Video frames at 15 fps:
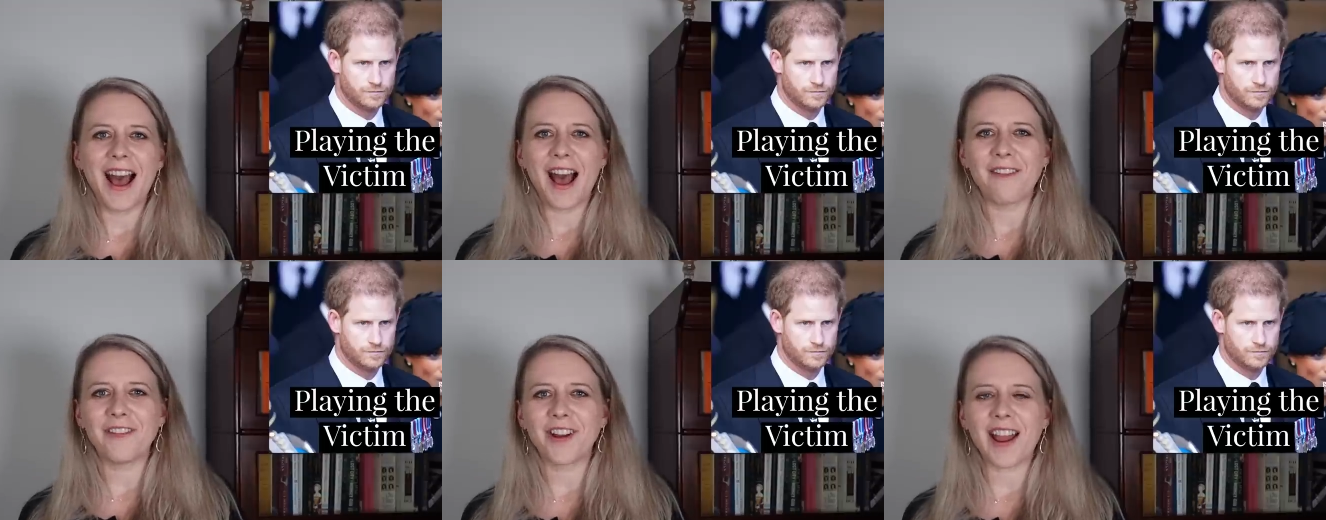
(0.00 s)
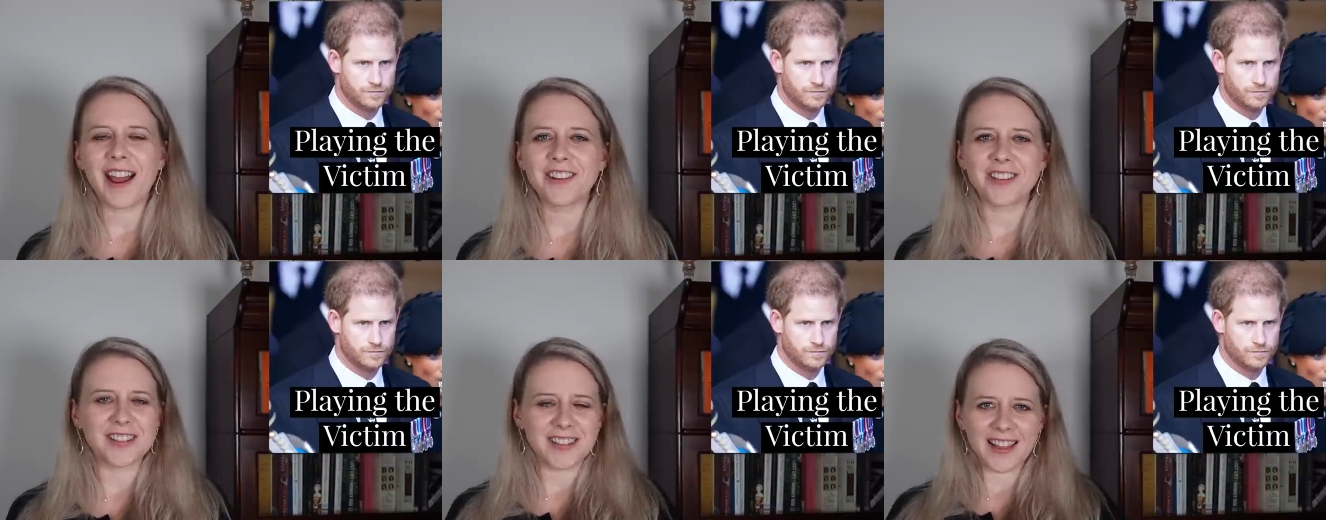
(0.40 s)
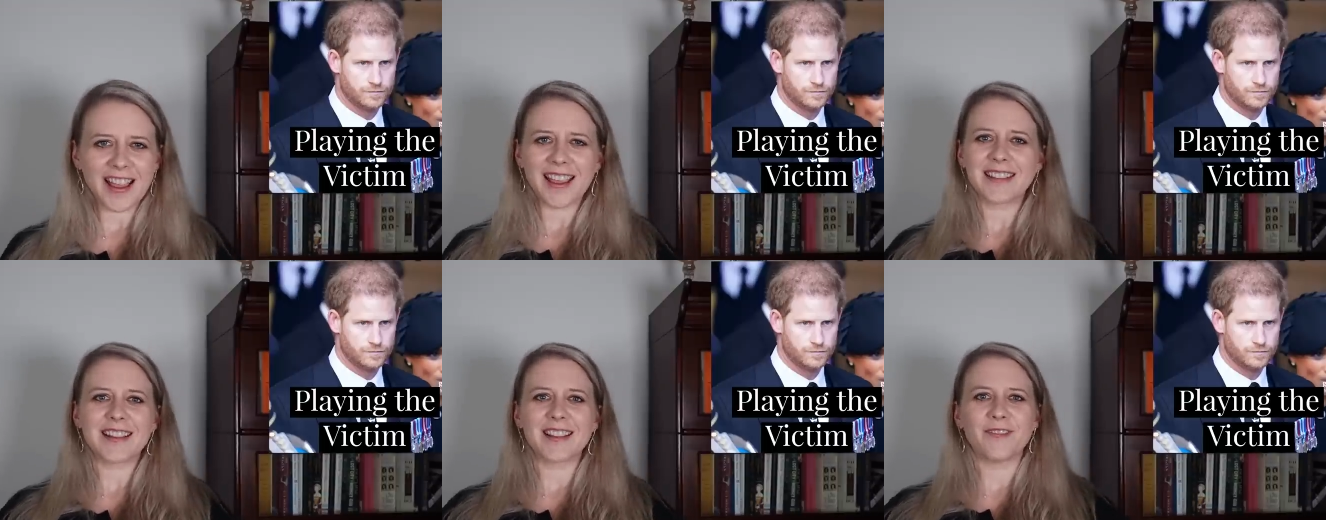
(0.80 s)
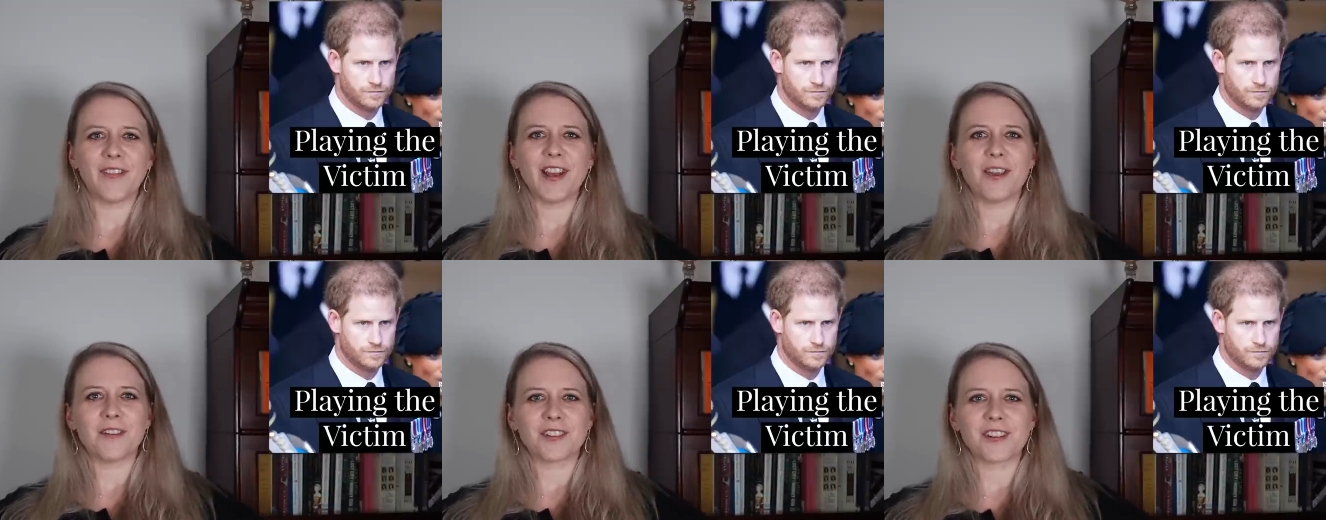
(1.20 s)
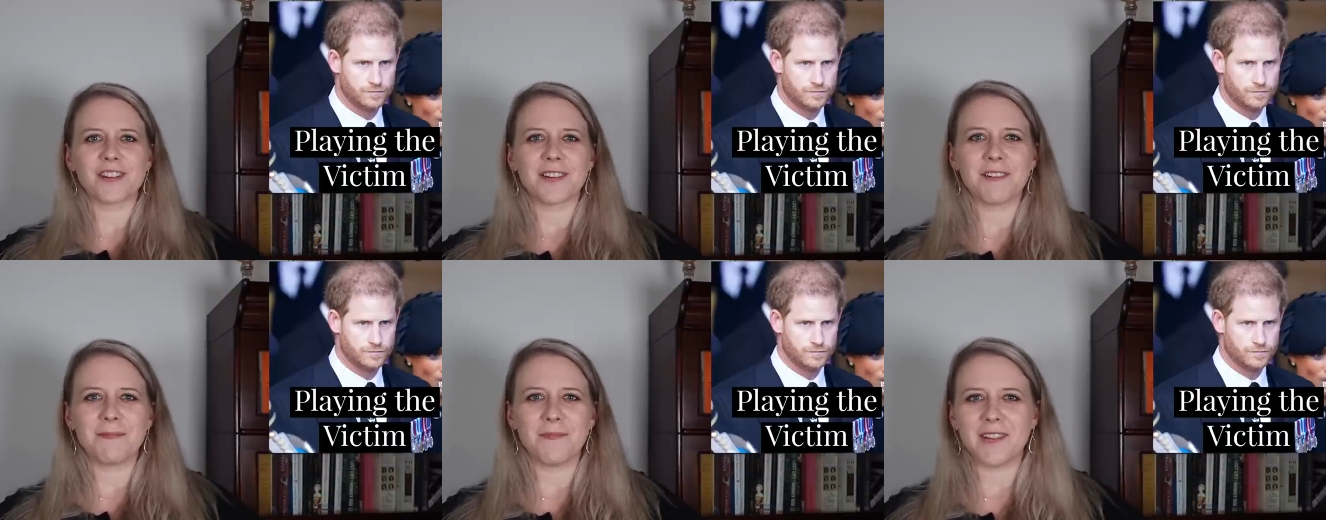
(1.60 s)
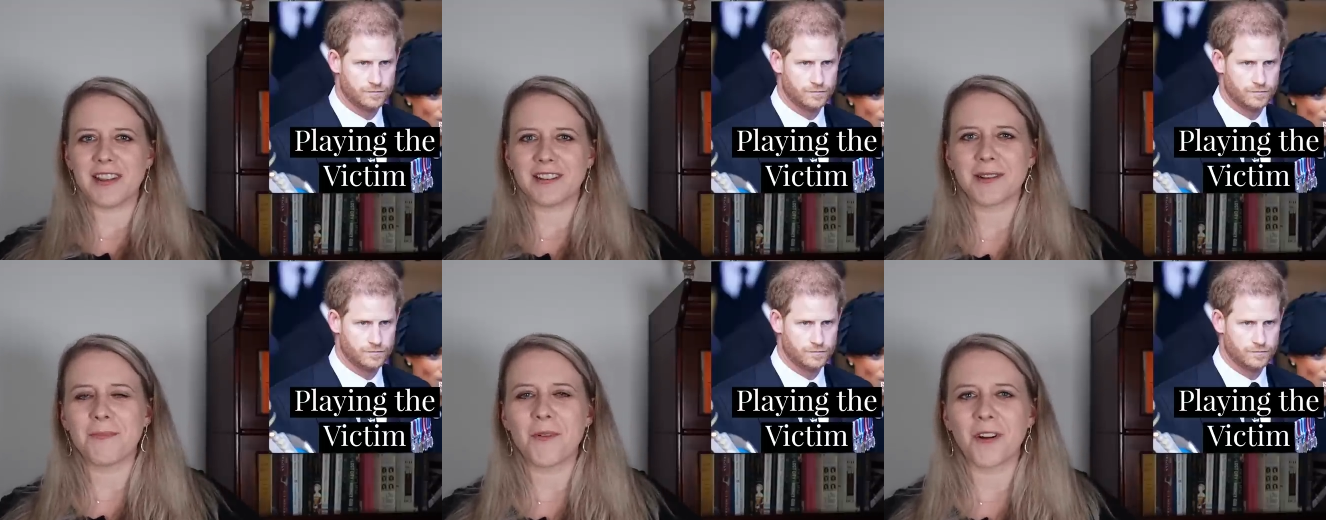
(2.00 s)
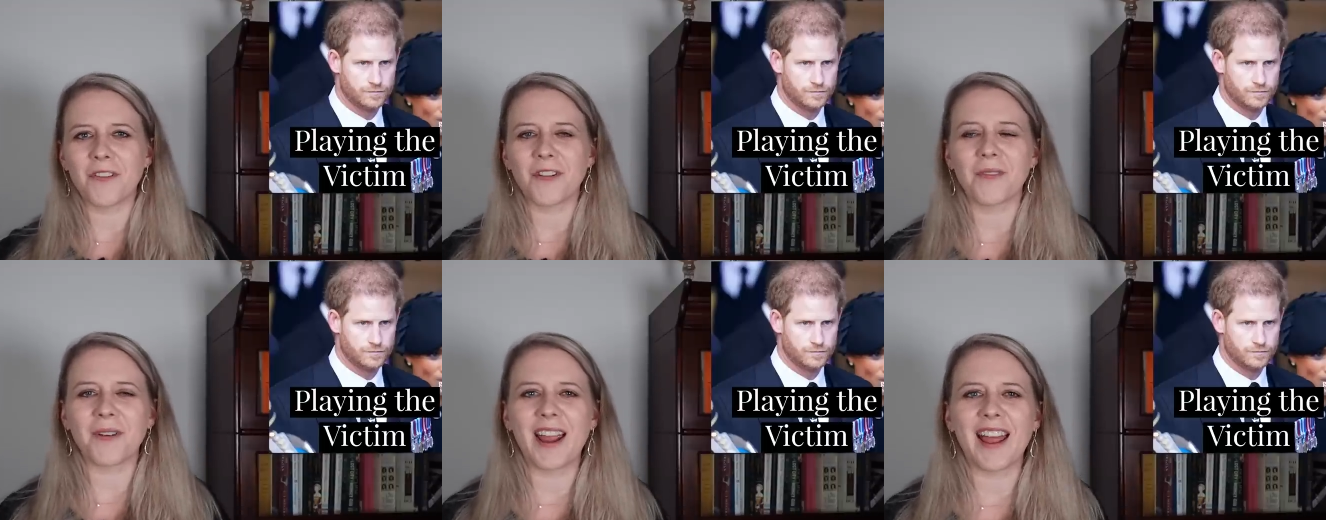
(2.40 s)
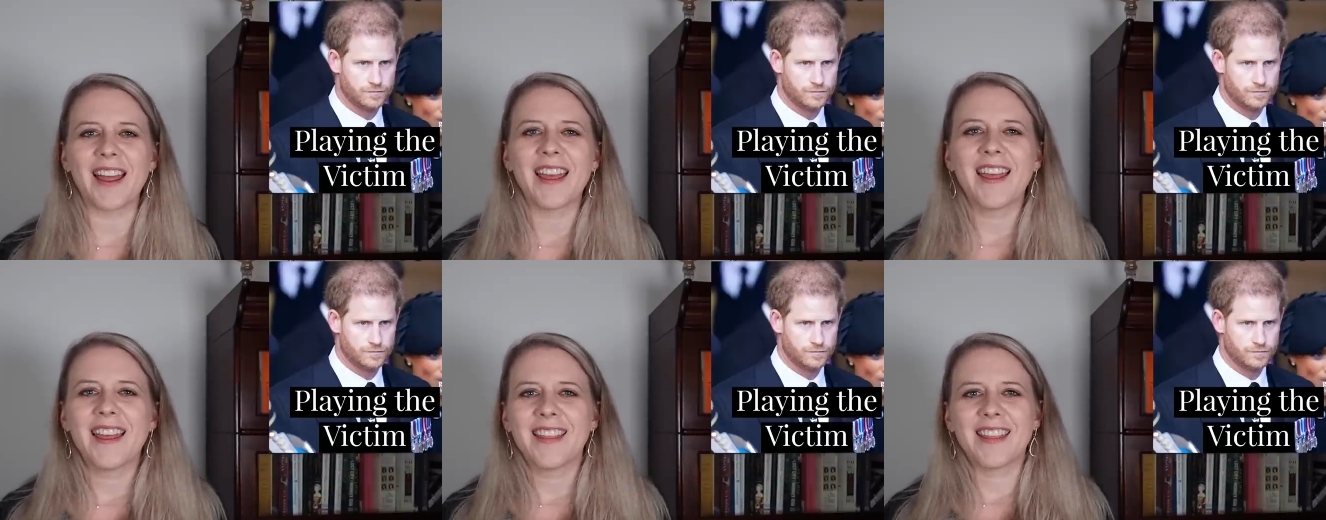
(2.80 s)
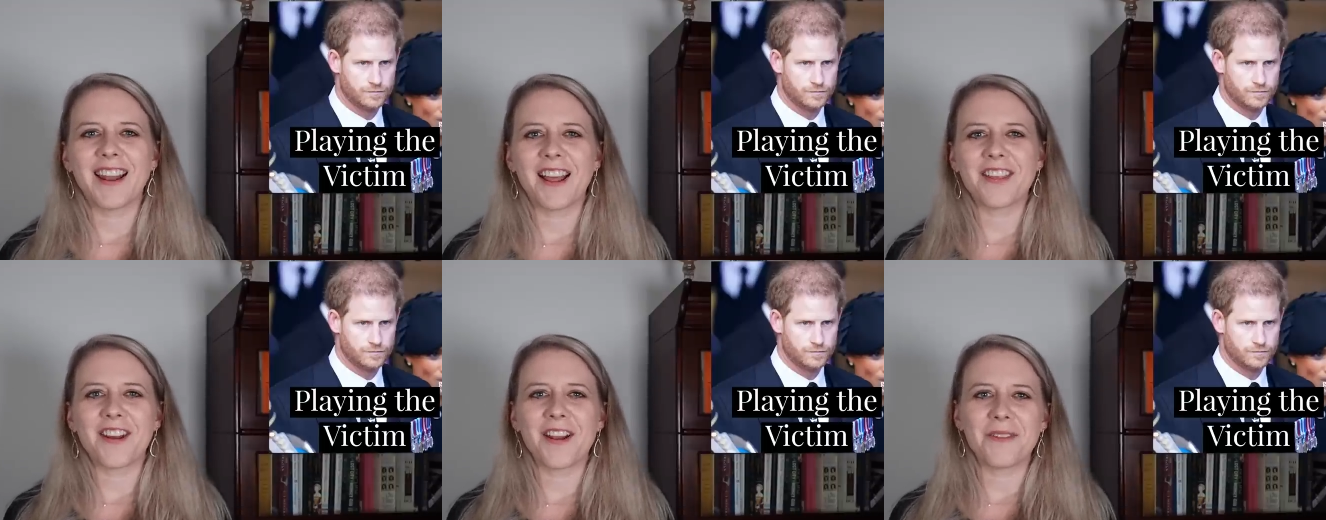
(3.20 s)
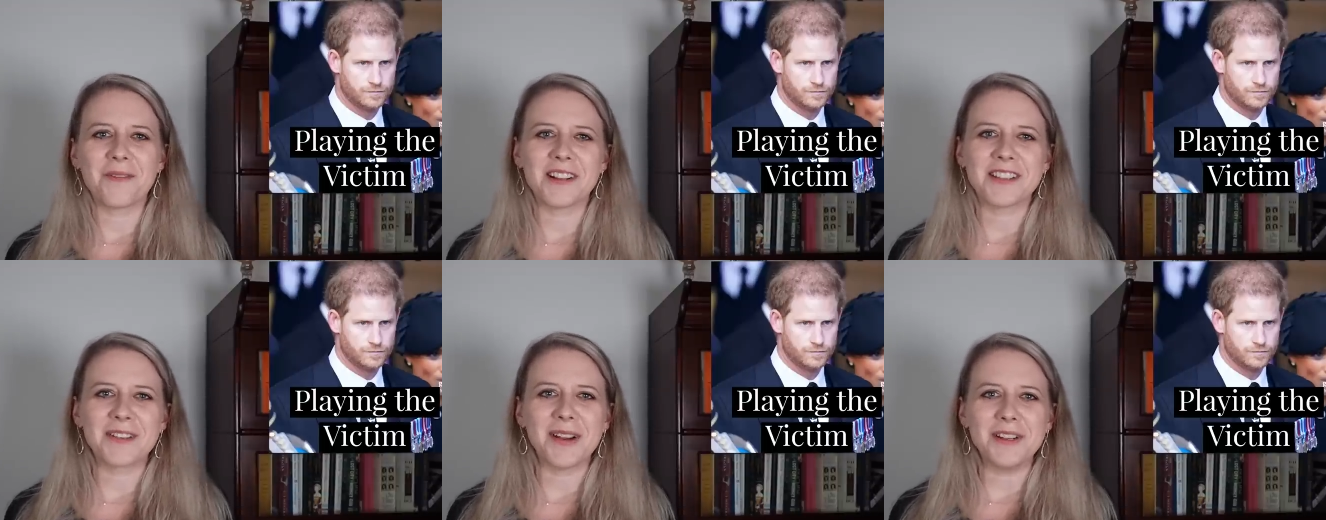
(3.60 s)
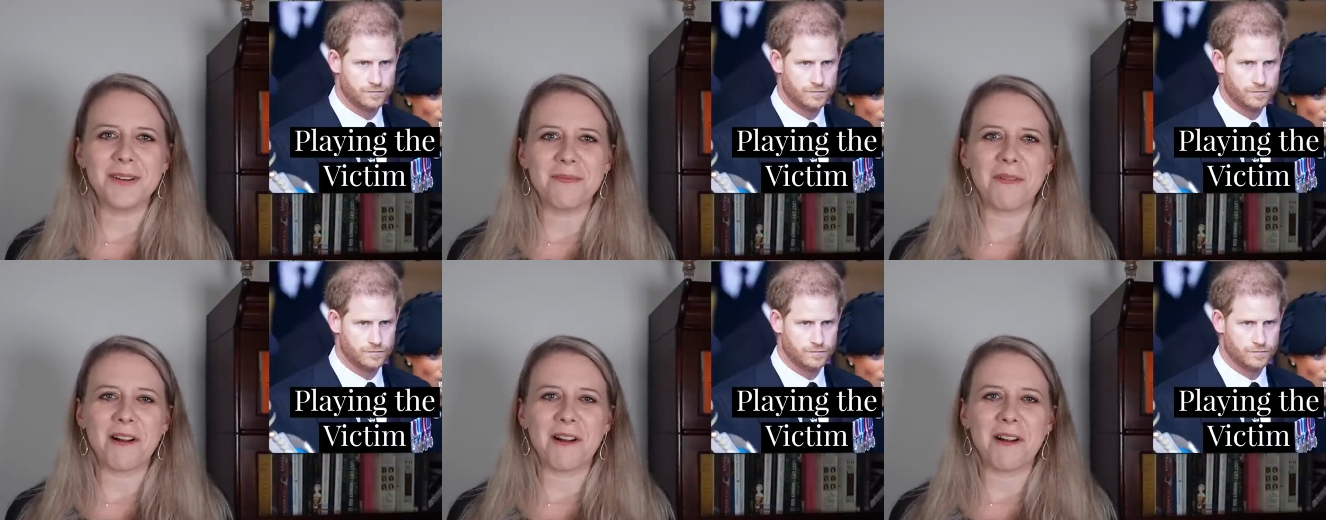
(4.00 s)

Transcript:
Speaker 1: of your actions. I guess this video is turning into more of a rant than I thought it would, so I do